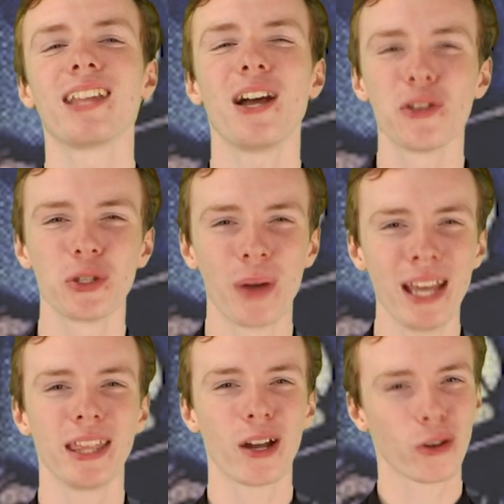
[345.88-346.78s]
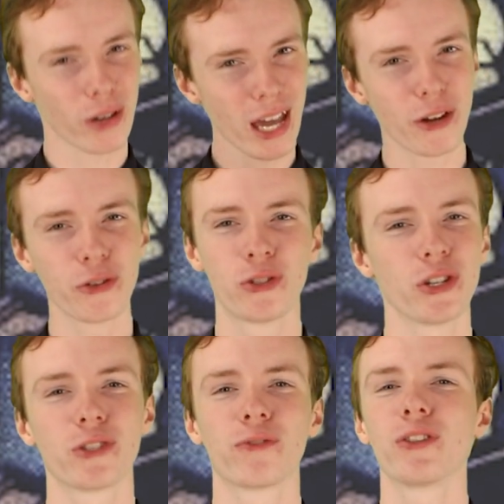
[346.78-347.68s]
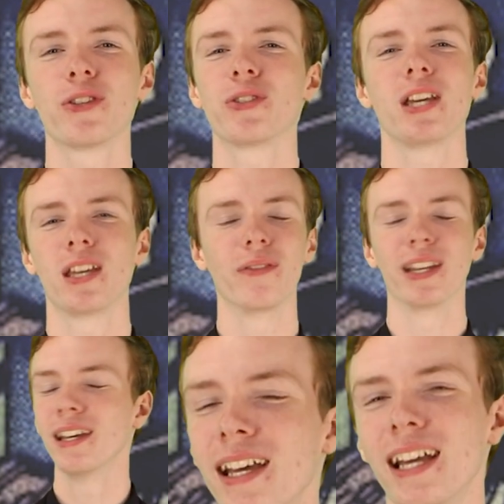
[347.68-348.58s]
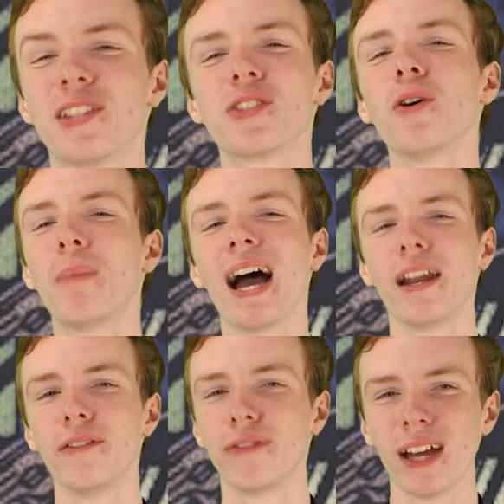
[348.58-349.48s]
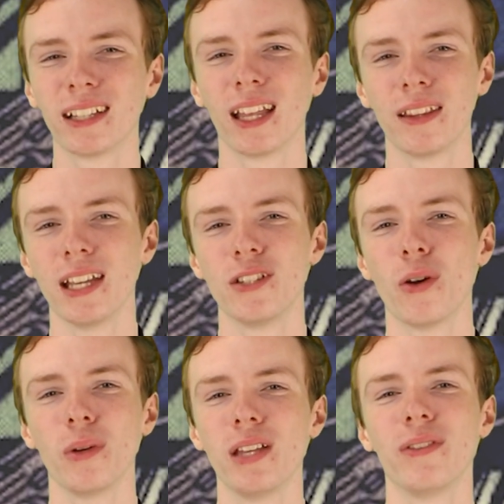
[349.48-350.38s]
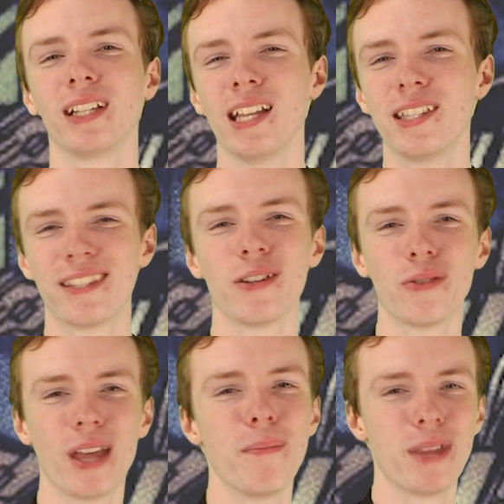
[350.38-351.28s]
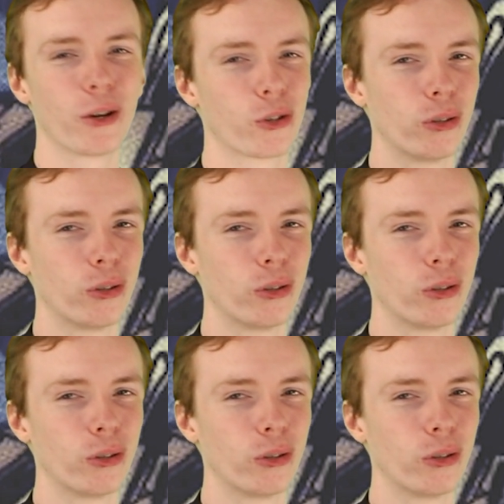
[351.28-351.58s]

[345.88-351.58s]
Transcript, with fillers: they also hate their creators just for the sake of it. It's so bad in fact that they don't even consider them their